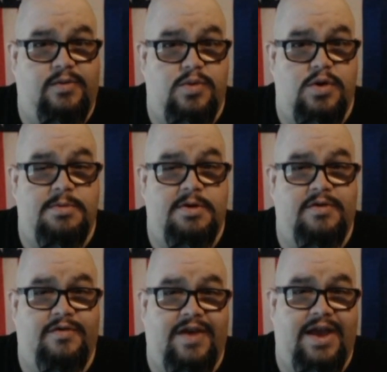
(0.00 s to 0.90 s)

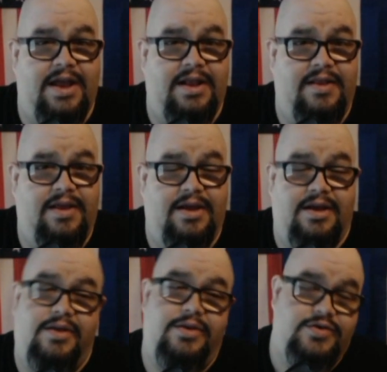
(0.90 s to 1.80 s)
Cuomos and the
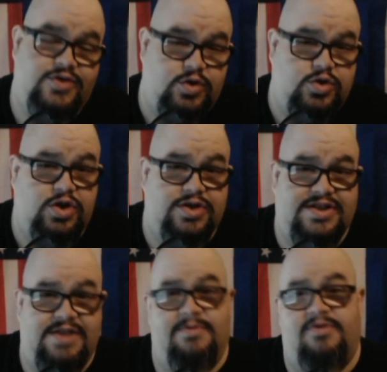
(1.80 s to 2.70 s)
other socialist
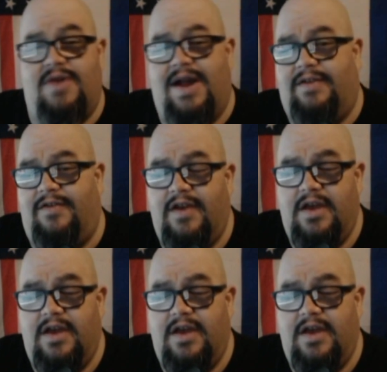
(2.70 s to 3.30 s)
Democrats